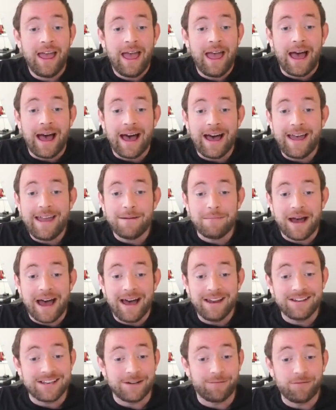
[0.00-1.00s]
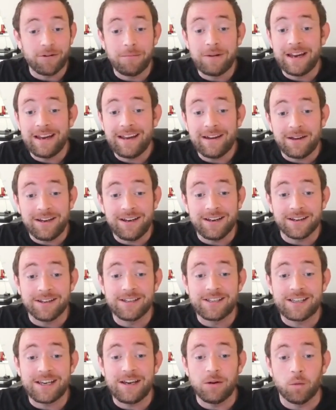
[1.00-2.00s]
And from here you can
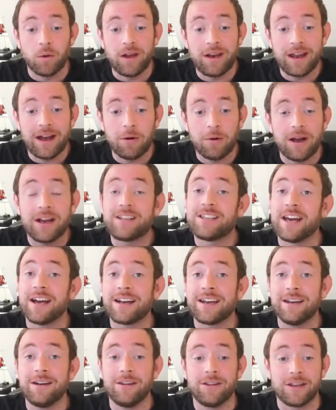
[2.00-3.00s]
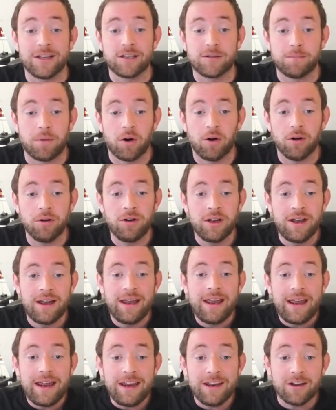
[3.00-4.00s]
see we're now attacking this pawn.
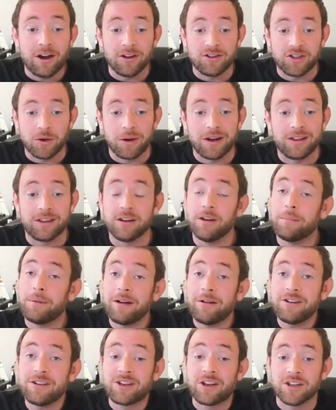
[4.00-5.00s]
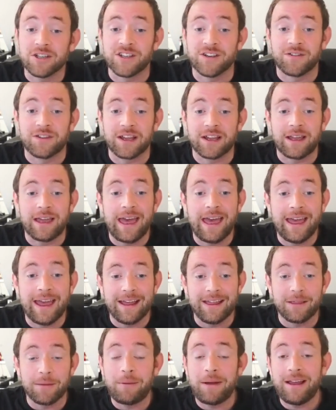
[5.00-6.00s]
He can't do anything about it because of
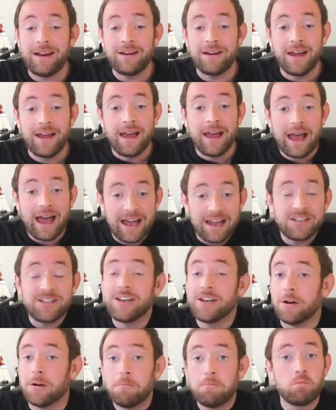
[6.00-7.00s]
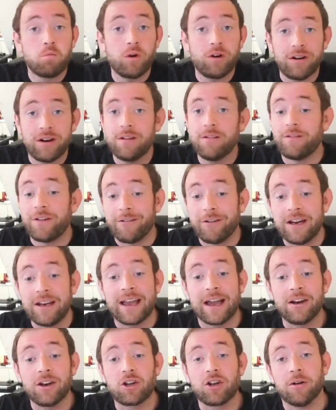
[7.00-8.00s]
the pin, and we're in a very
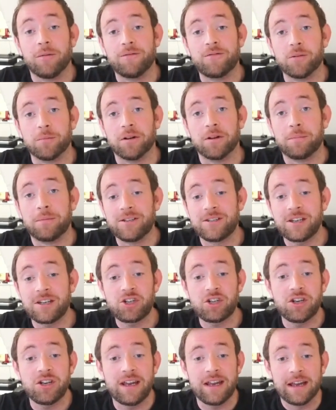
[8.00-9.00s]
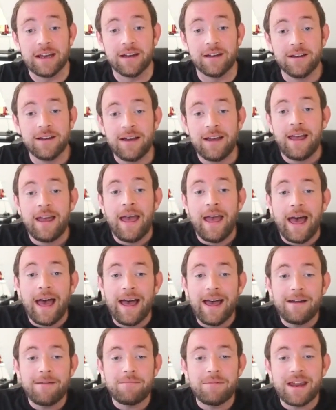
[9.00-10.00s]
kind of comfortable position here.
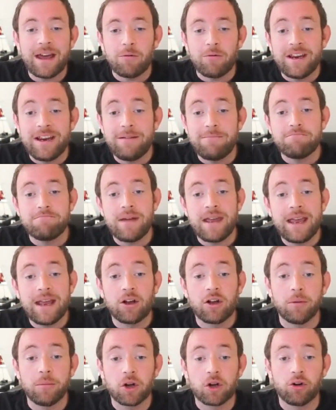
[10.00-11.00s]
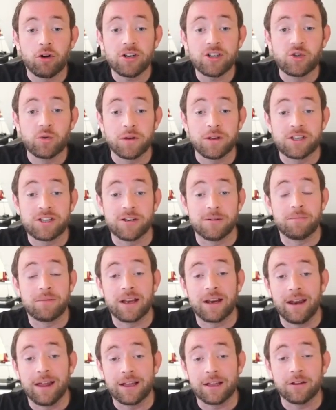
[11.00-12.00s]
Now he may come across with something
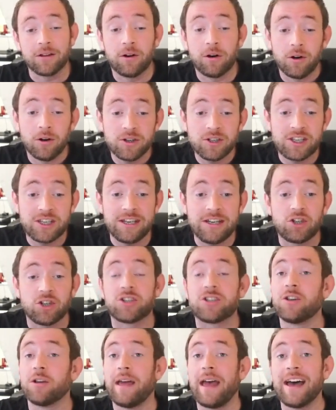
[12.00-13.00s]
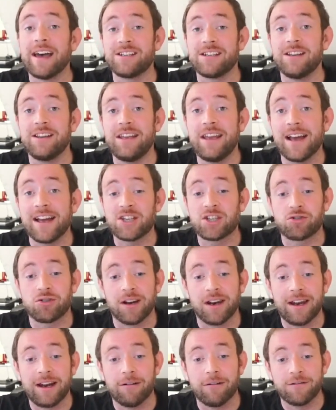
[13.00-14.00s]
like the horsey just to add in the extra
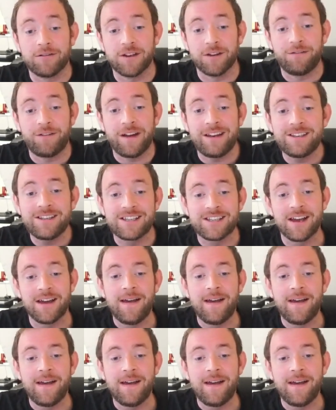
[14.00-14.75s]
layer of defense.